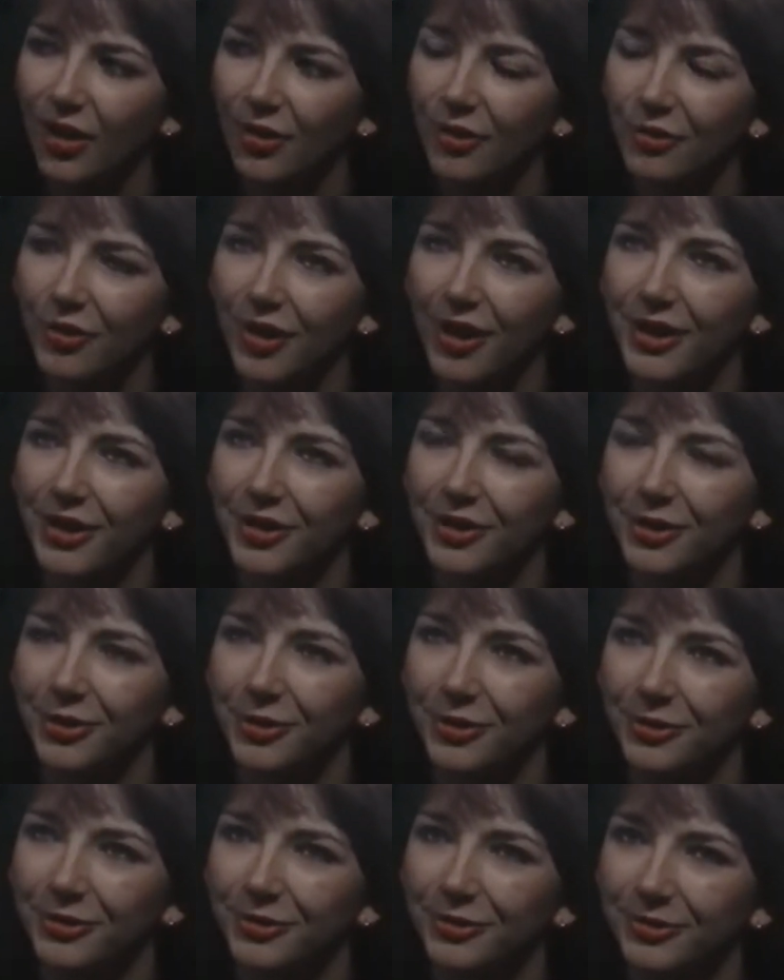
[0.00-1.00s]
Afraid
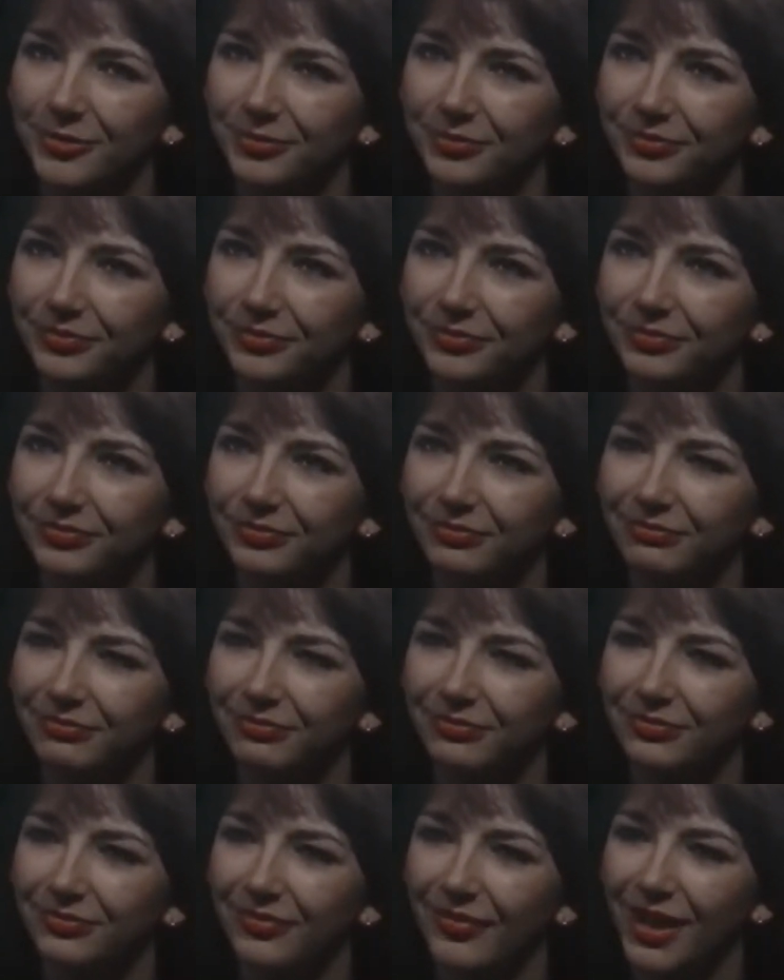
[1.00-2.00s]
of?
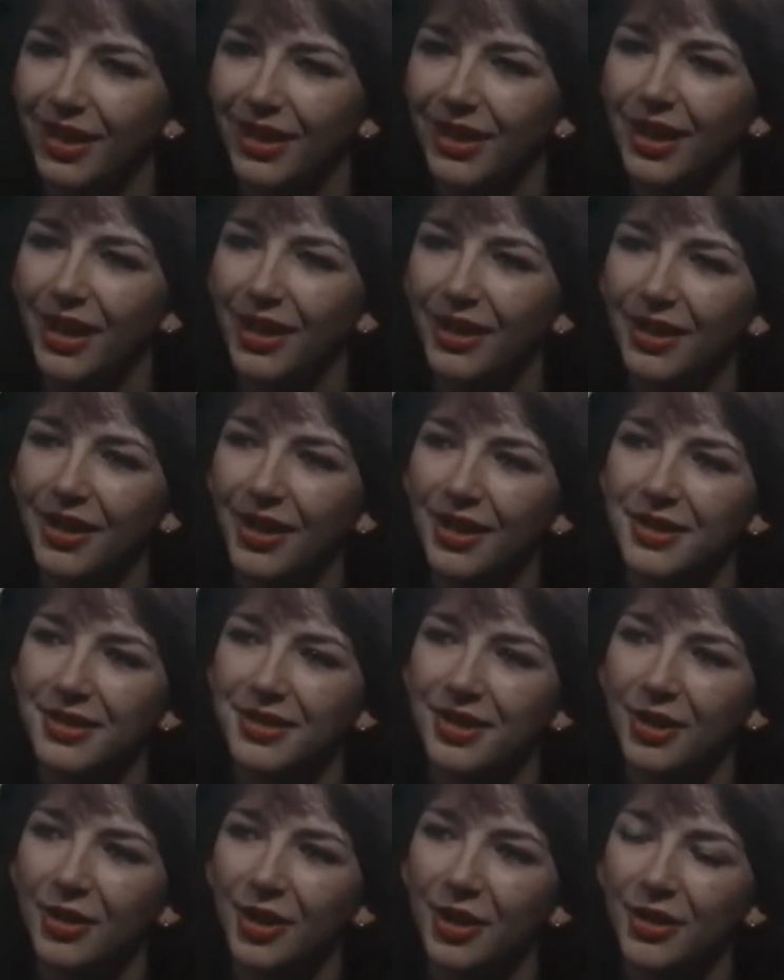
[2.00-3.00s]
Yeah, I guess
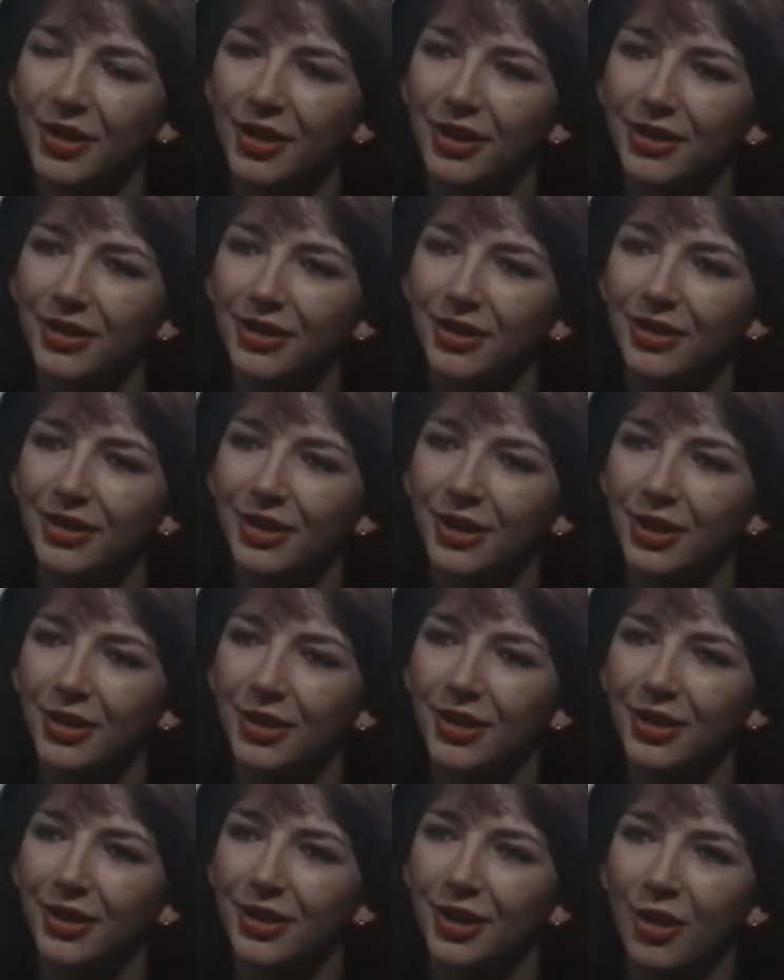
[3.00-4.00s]
so. I think
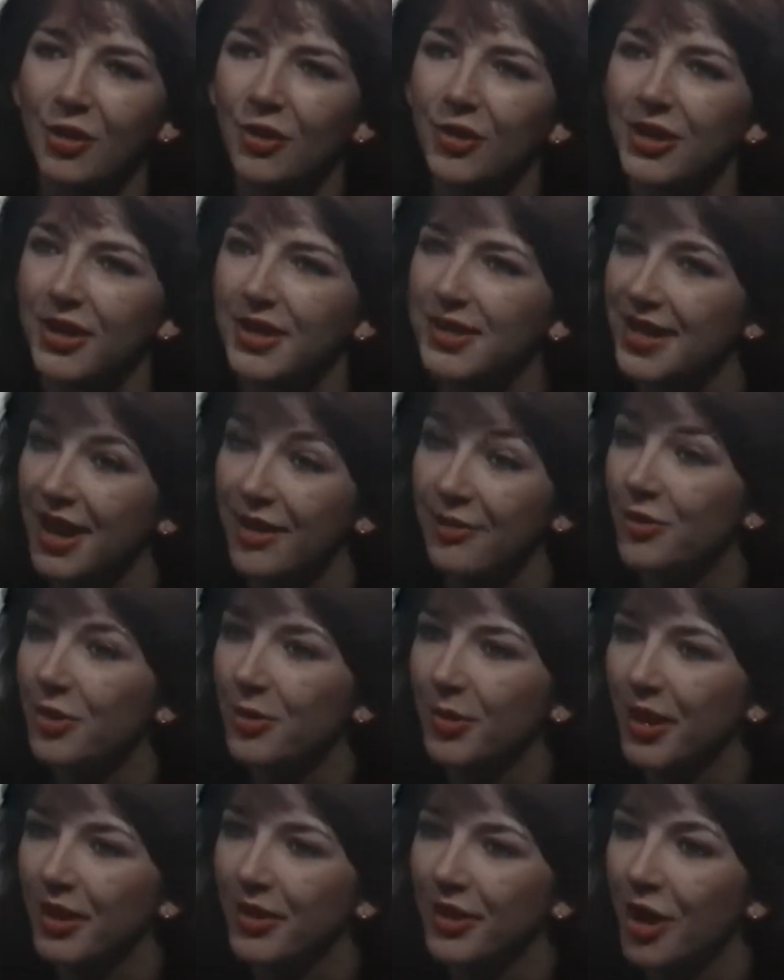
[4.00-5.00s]
there are things
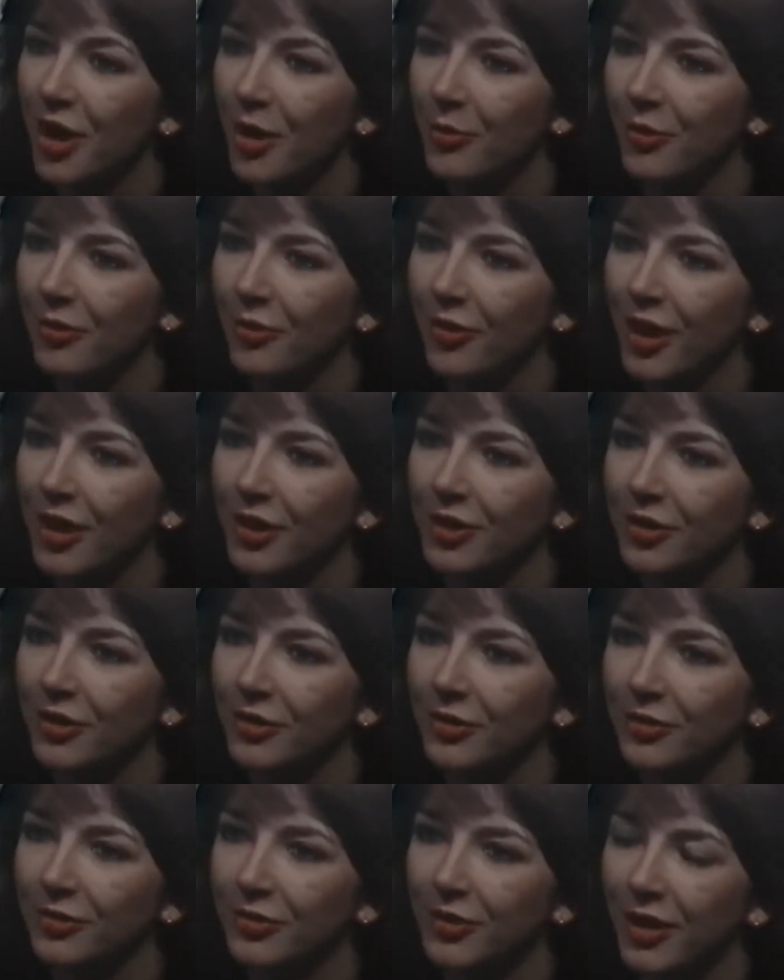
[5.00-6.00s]
everywhere that I'm afraid
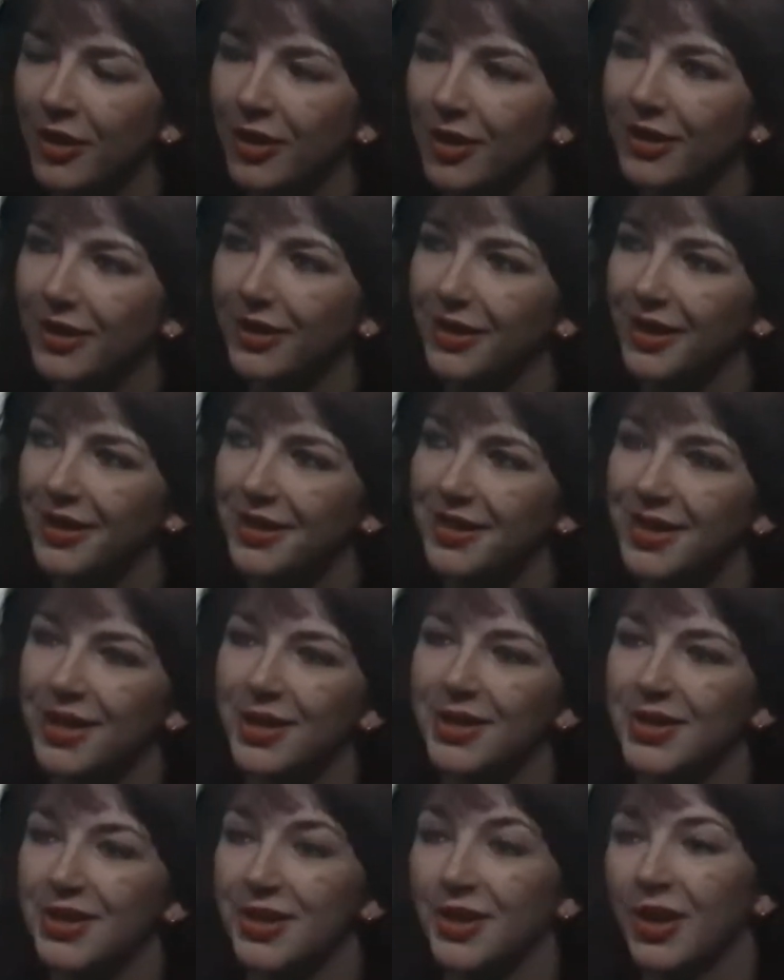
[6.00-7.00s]
of. I think it's
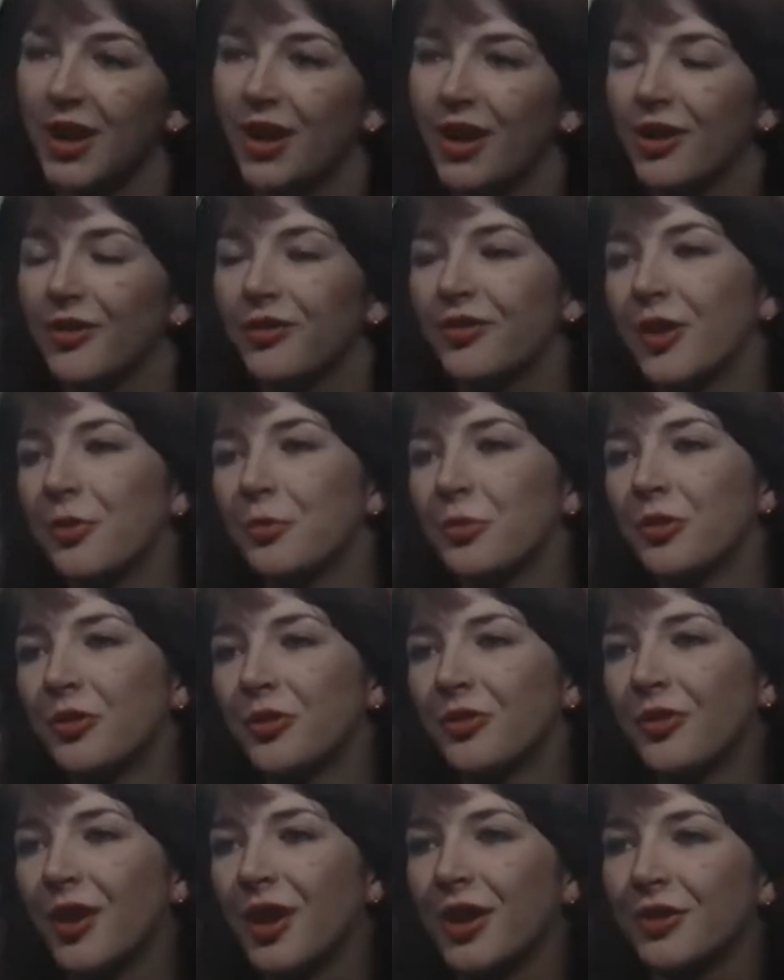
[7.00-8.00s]
things in life I'm
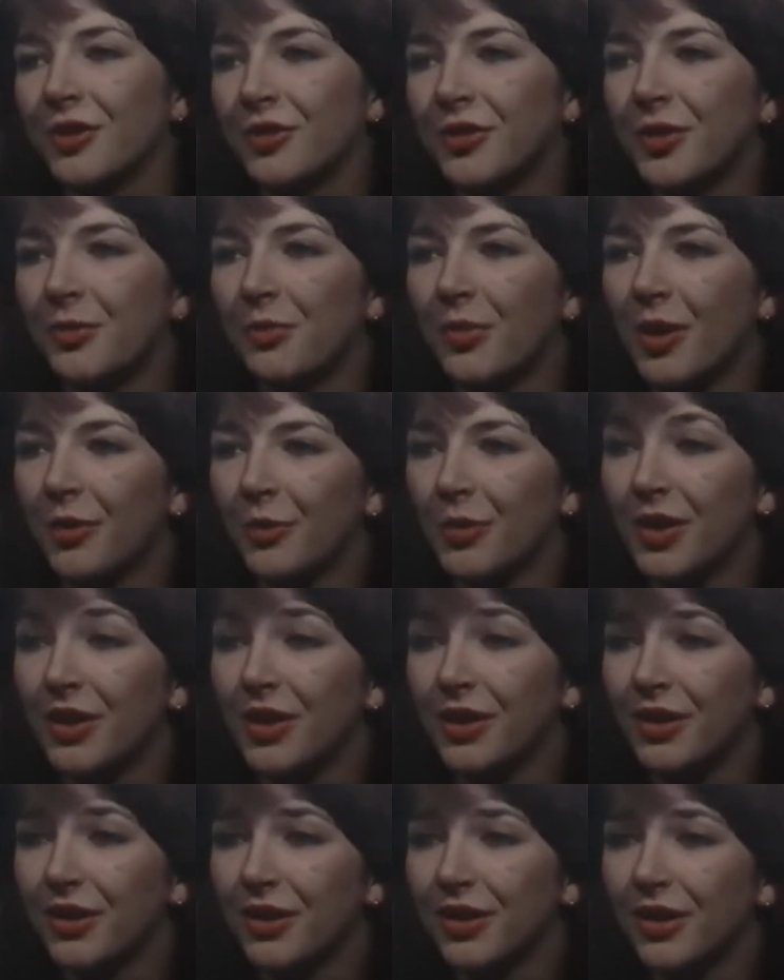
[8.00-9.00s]
more afraid of than my
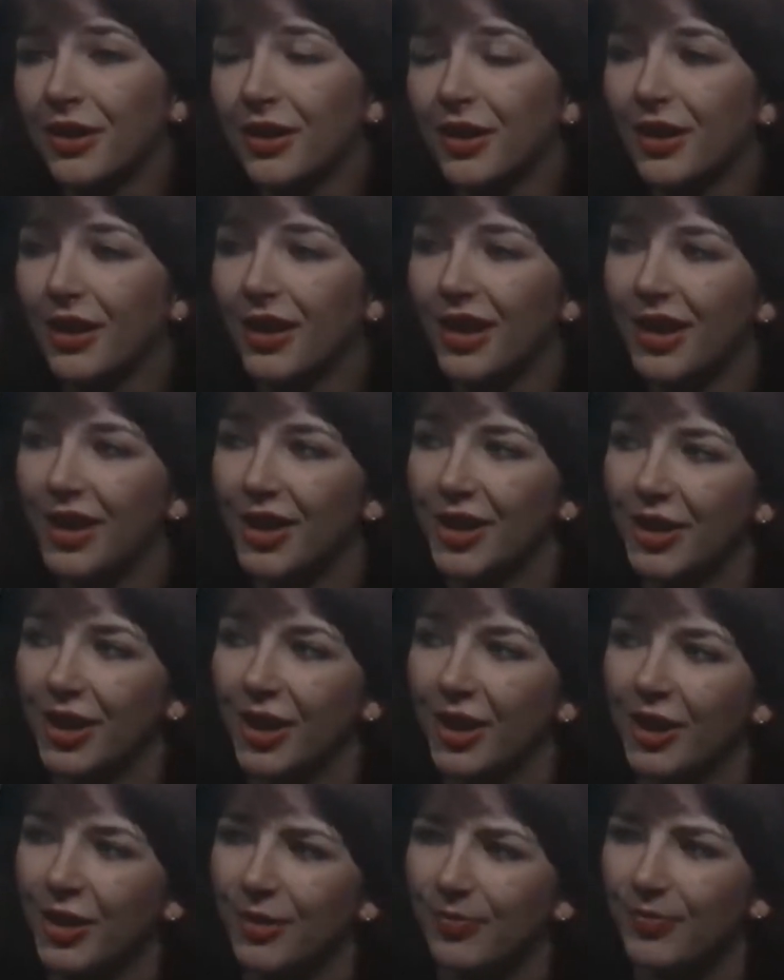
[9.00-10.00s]
work.
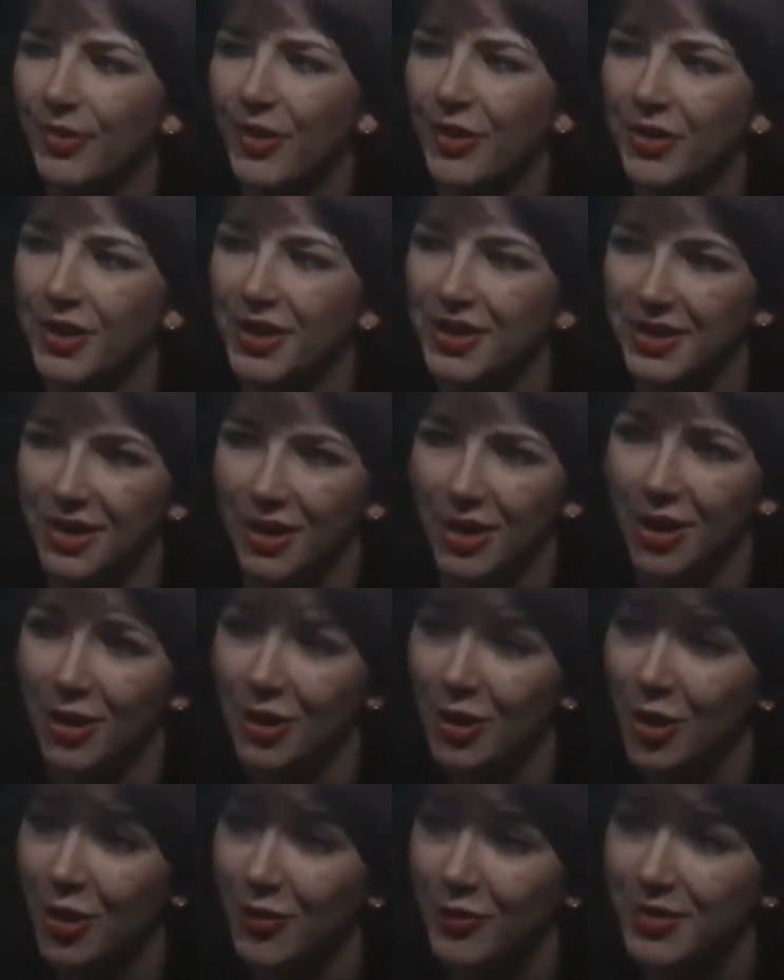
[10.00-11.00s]
There are things I get
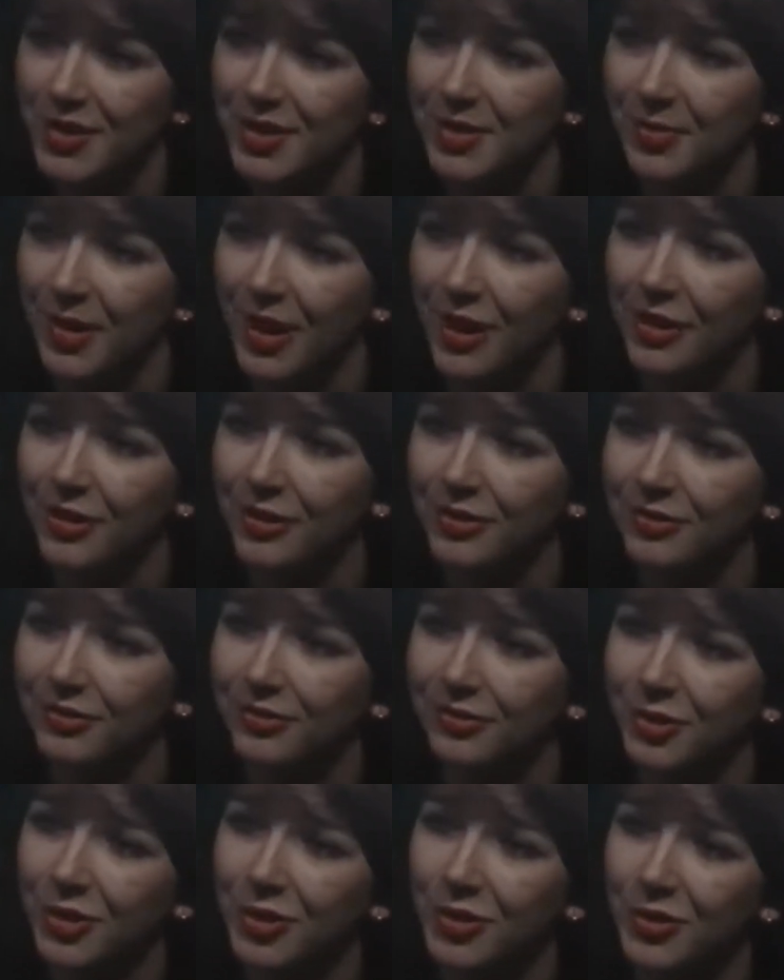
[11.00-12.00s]
nervous about,
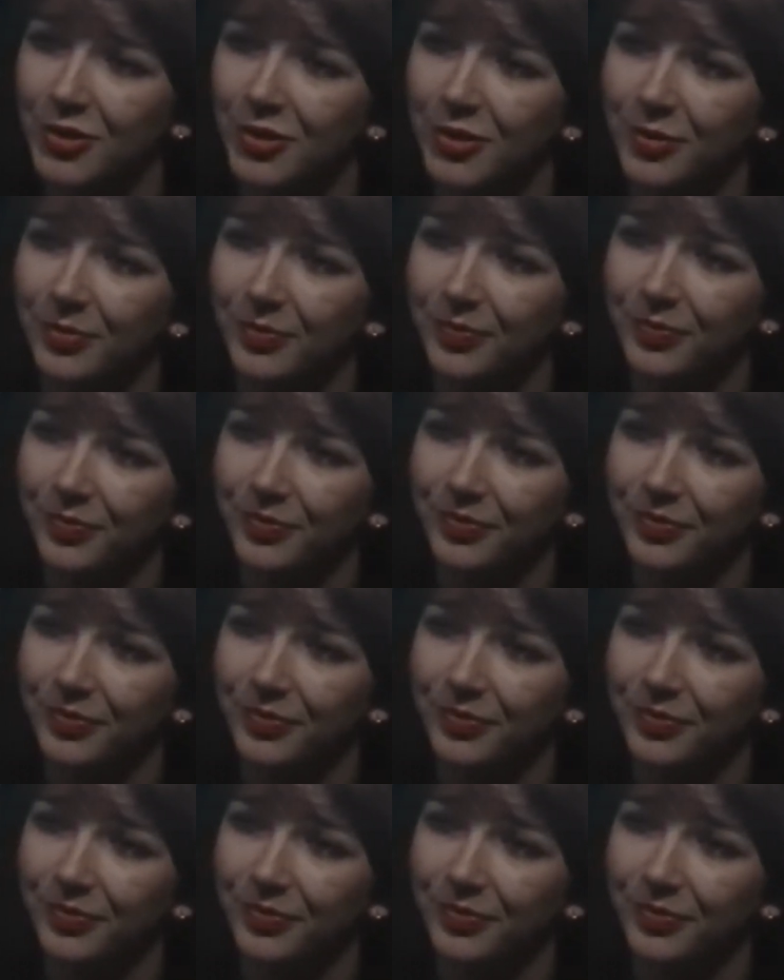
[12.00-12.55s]
sure.